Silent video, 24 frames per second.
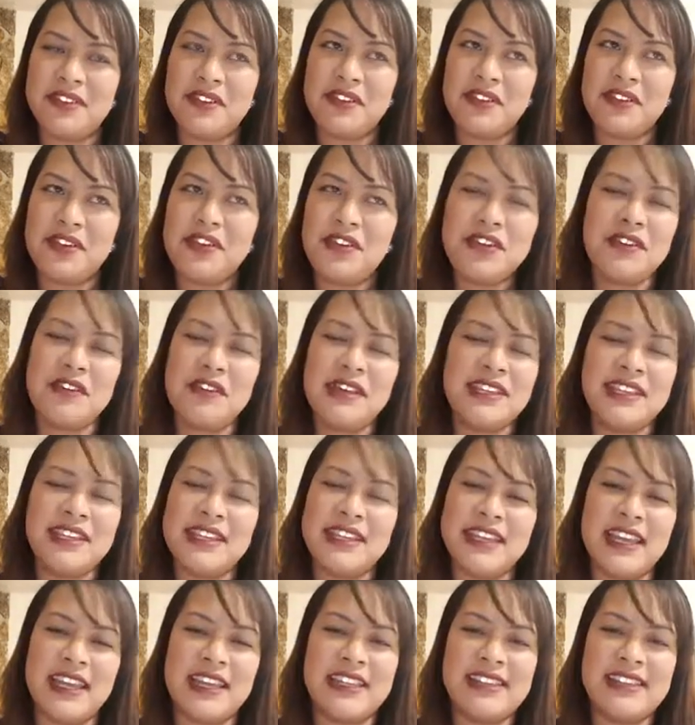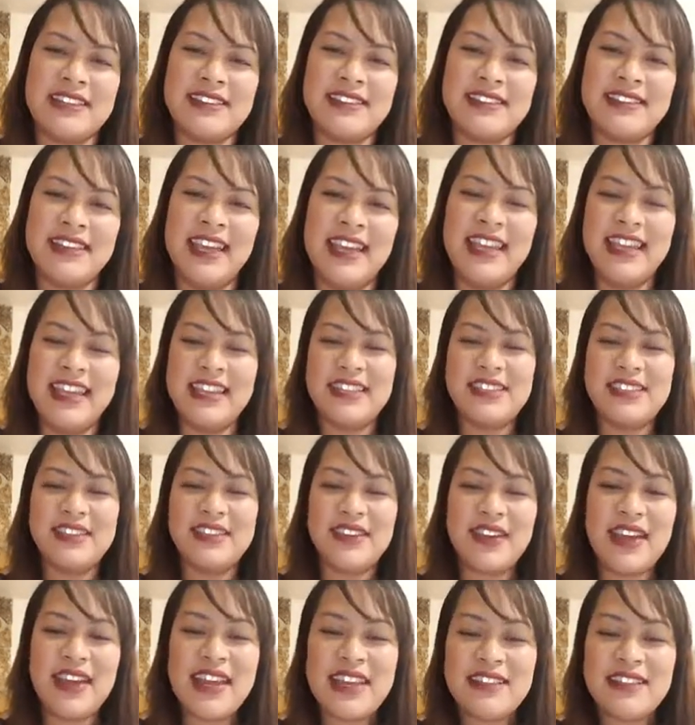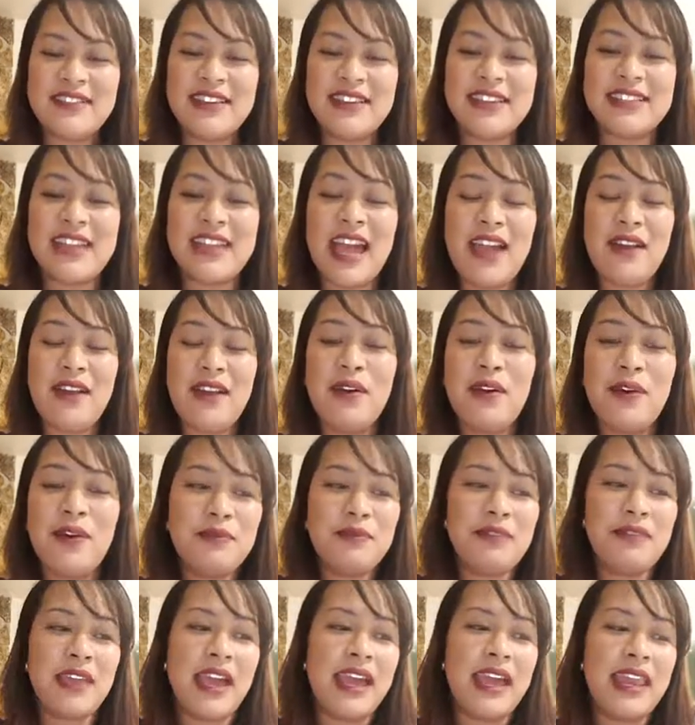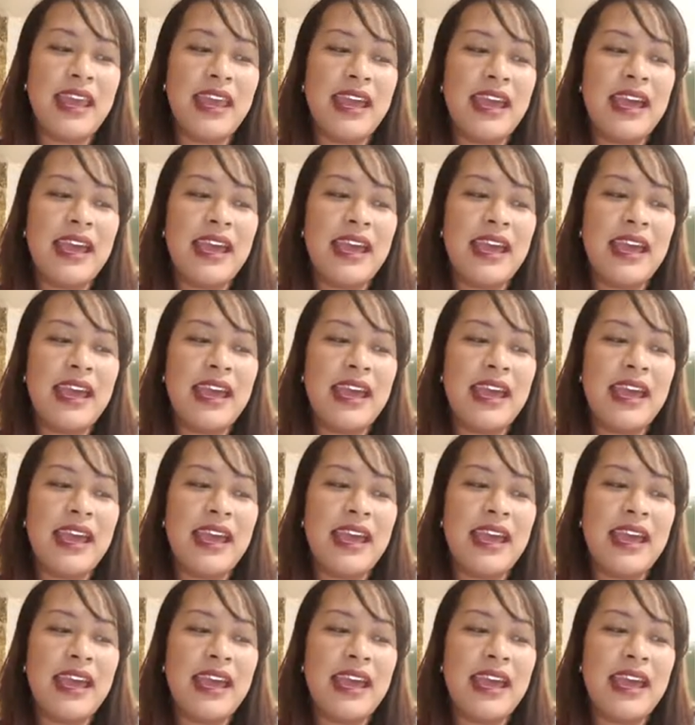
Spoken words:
or no, I did not. So, anyways, I hope that